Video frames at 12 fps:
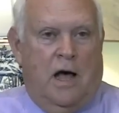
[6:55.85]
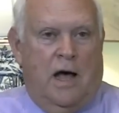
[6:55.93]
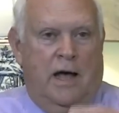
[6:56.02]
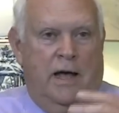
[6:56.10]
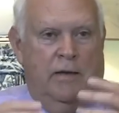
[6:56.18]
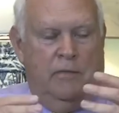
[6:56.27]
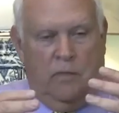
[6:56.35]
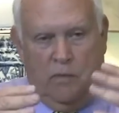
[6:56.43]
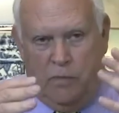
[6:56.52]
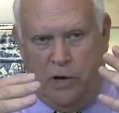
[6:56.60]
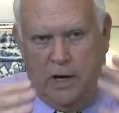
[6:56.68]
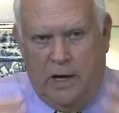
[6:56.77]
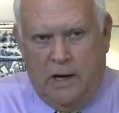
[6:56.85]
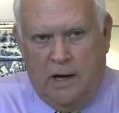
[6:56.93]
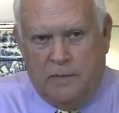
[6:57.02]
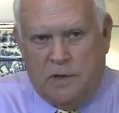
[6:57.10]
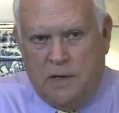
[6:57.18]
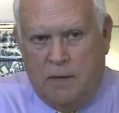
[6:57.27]
I am picking
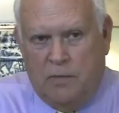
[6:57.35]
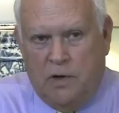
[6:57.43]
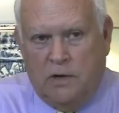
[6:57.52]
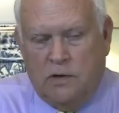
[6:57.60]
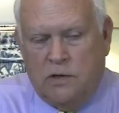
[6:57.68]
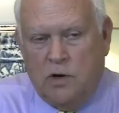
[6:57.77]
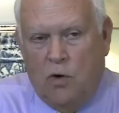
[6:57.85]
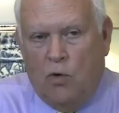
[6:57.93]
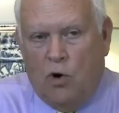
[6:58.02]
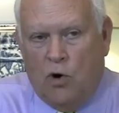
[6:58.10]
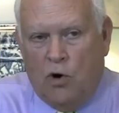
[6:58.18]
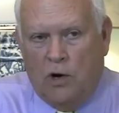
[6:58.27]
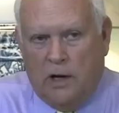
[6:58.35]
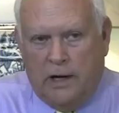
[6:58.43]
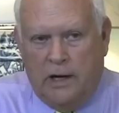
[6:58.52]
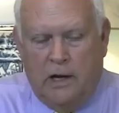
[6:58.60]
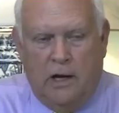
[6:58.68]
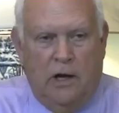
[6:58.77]
up something so
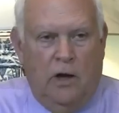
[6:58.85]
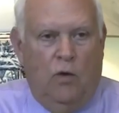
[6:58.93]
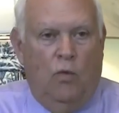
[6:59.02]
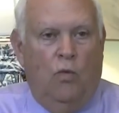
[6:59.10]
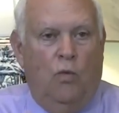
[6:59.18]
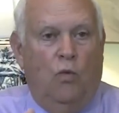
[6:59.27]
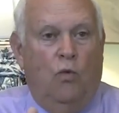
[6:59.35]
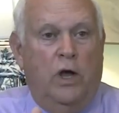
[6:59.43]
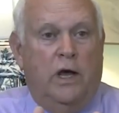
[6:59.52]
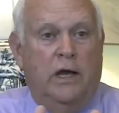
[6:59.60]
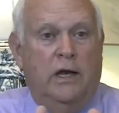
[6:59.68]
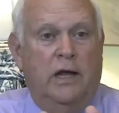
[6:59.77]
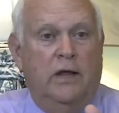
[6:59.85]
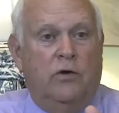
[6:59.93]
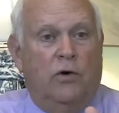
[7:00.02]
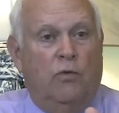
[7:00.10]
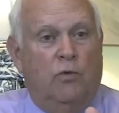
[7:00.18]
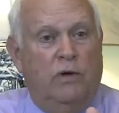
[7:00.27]
early we can
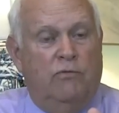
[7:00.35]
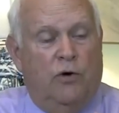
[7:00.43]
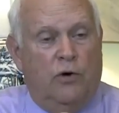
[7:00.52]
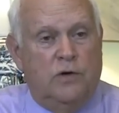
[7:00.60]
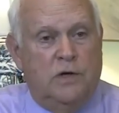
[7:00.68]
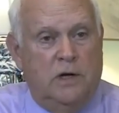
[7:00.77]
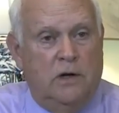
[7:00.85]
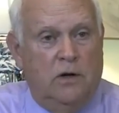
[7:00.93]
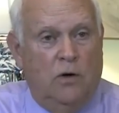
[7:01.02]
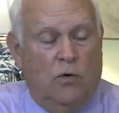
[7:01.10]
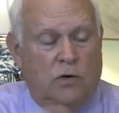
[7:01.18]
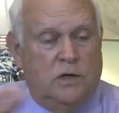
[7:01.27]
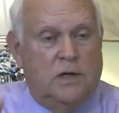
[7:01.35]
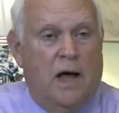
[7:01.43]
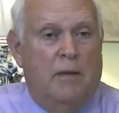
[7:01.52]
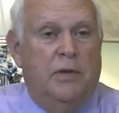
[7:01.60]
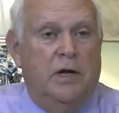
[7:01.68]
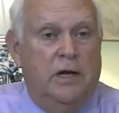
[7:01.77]
either reverse it or
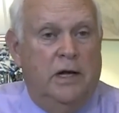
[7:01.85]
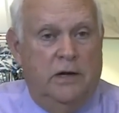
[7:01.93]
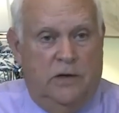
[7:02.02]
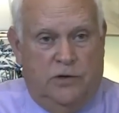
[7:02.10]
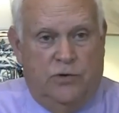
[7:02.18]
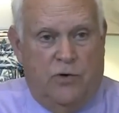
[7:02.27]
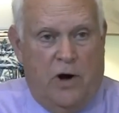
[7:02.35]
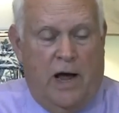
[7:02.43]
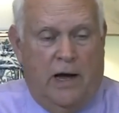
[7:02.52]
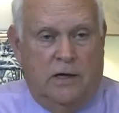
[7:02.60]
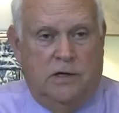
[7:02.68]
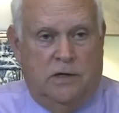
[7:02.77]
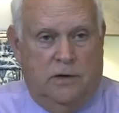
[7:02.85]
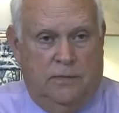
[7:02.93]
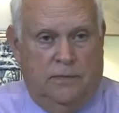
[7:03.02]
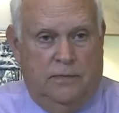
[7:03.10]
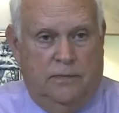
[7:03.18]
stop it in its tracks.